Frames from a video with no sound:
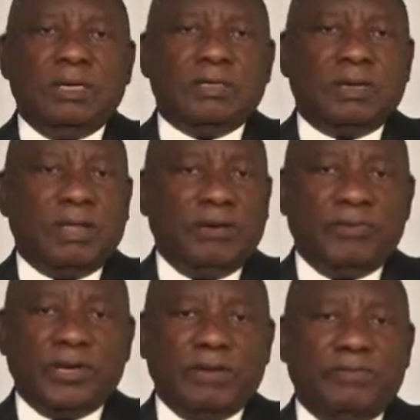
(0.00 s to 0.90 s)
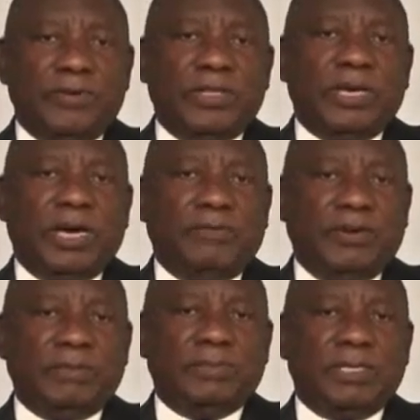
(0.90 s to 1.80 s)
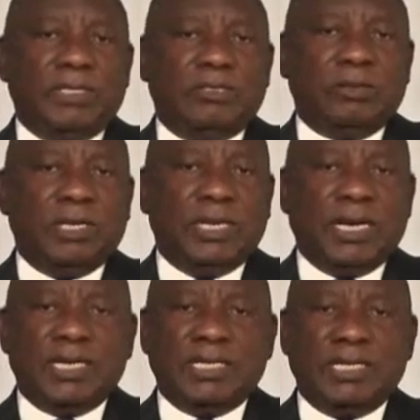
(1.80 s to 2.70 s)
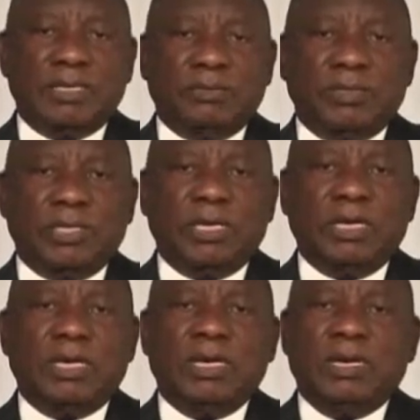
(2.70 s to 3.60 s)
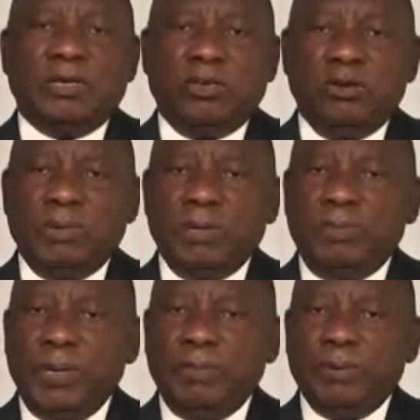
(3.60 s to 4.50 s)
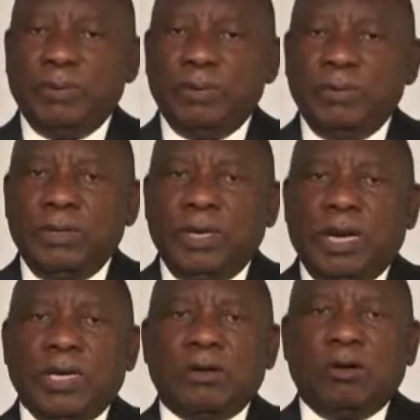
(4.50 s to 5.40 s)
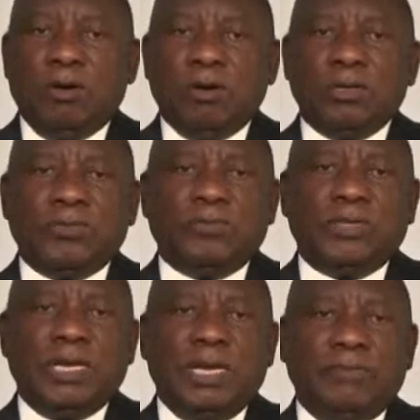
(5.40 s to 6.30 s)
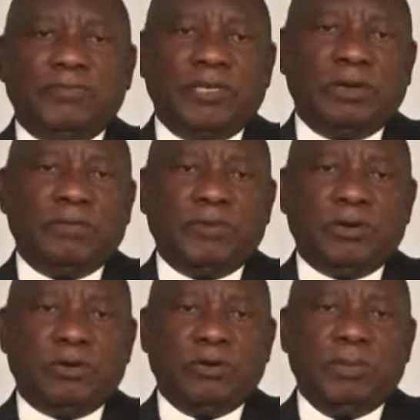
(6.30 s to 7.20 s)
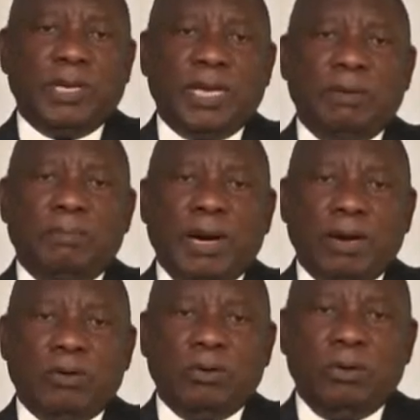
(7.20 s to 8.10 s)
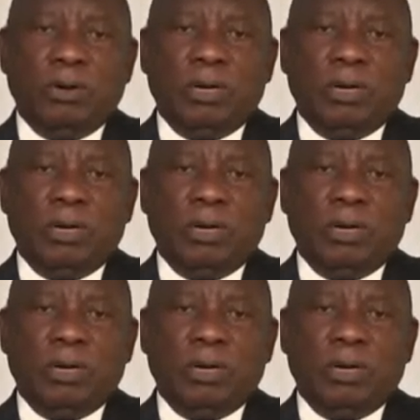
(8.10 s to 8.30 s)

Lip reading: South Africa further affirms its solidarity with the Cuban people and calls for the lifting of economic embargo